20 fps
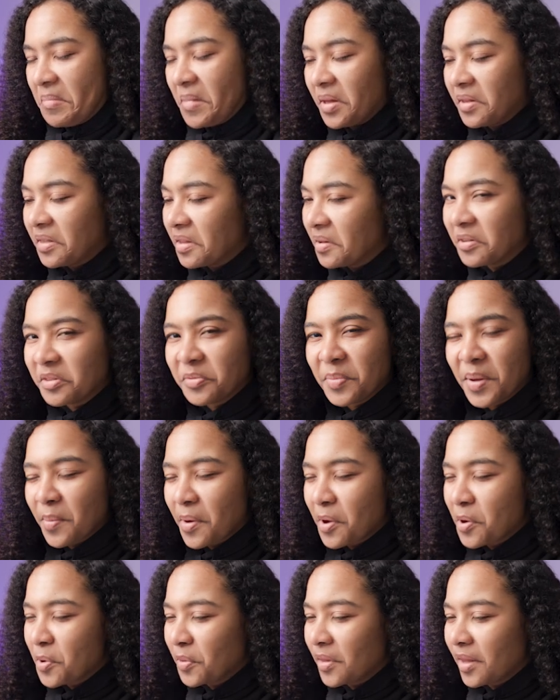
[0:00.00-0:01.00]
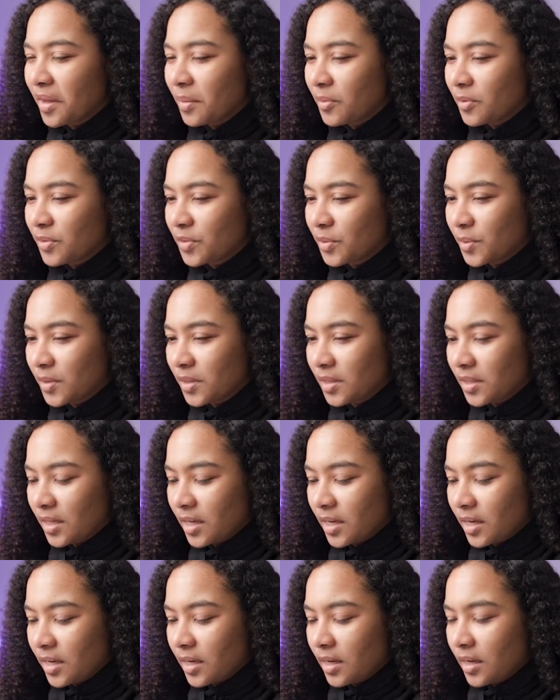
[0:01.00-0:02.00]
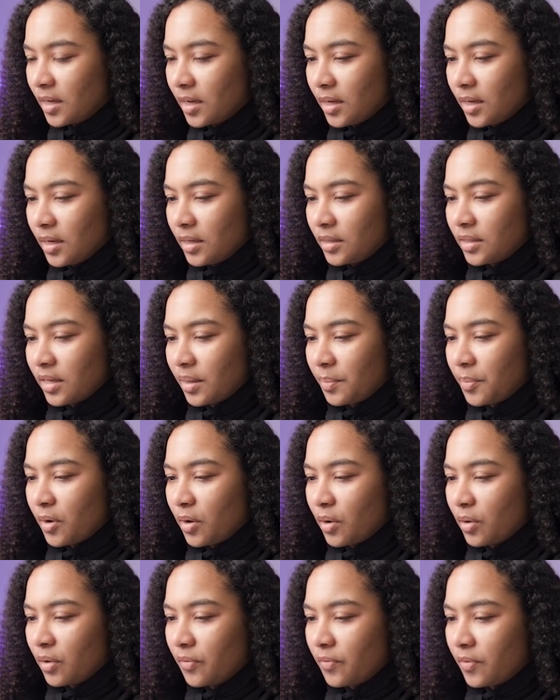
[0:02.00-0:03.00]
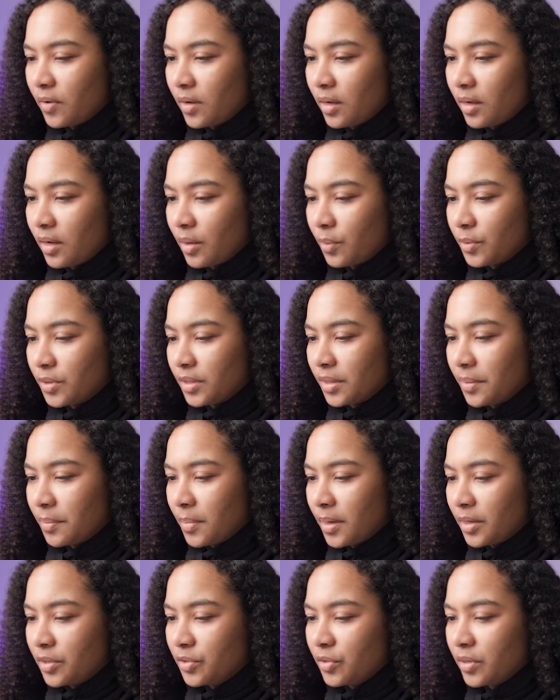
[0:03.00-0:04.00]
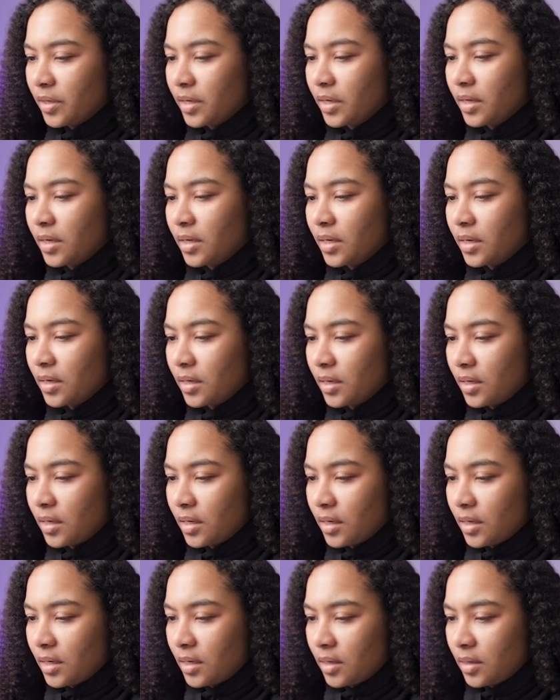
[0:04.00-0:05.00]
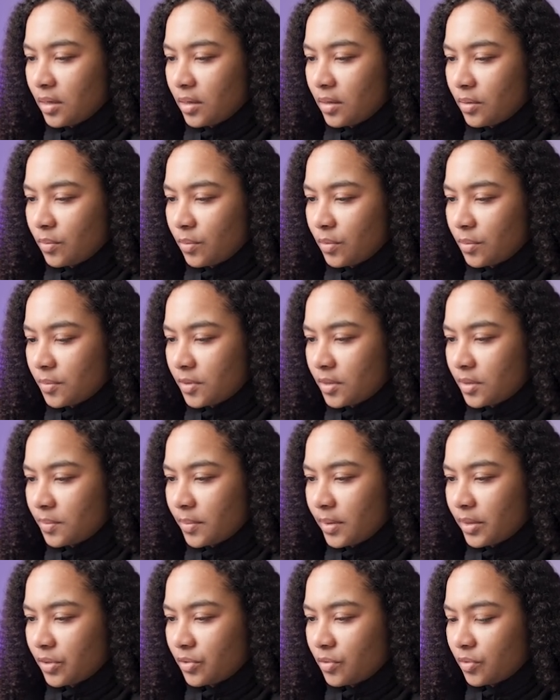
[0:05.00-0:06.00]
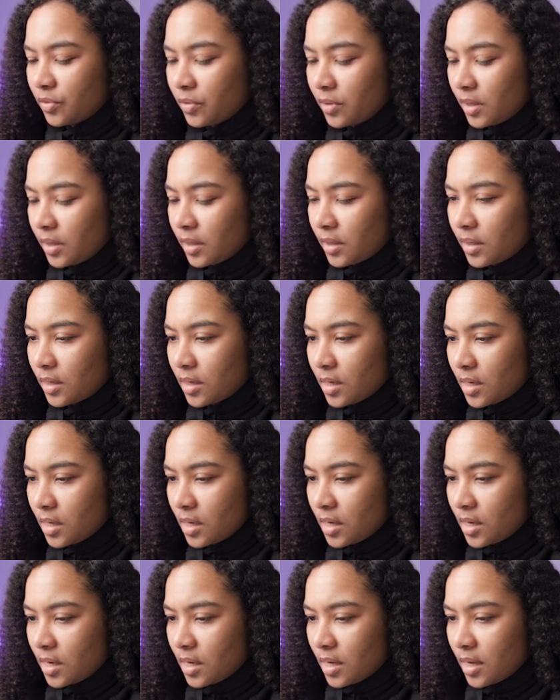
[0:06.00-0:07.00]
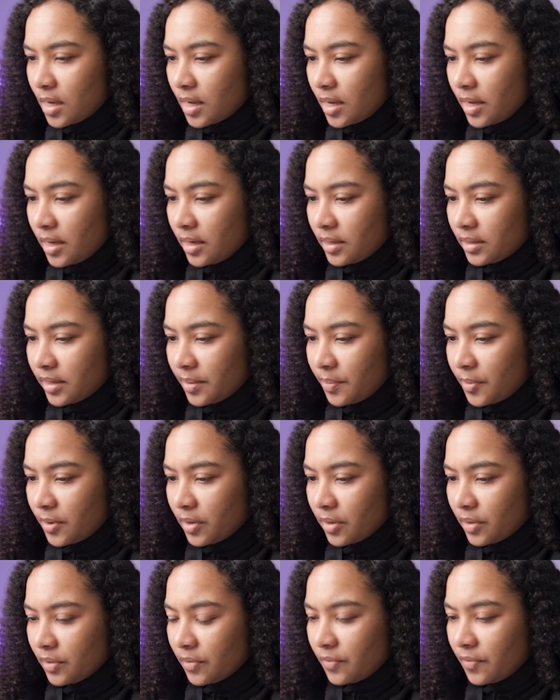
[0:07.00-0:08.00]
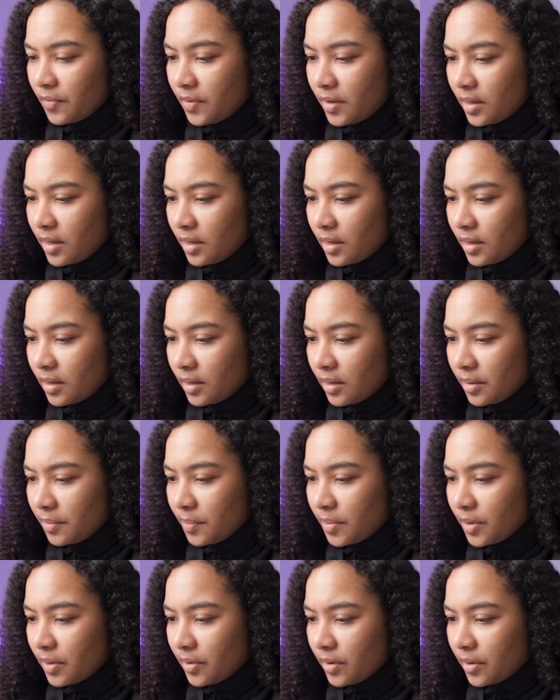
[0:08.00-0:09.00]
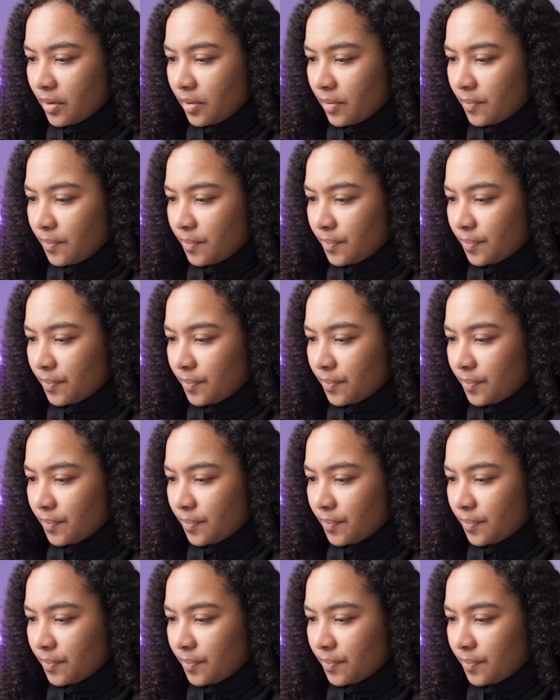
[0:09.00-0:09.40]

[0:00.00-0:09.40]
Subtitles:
and then just make my own label. So we'll say typography and we'll say metric, metric, and typography imperial.